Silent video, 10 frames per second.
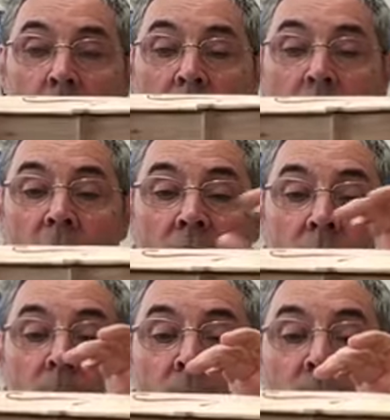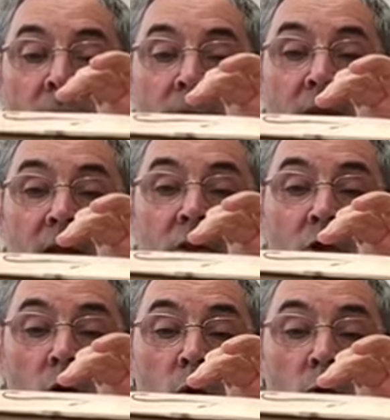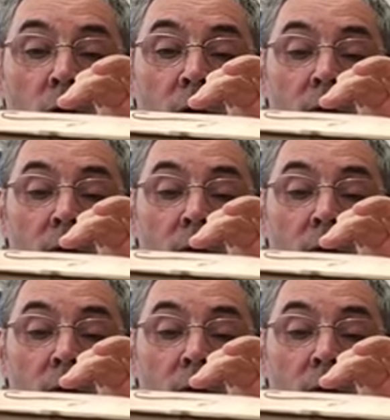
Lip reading: Well, of course, these 2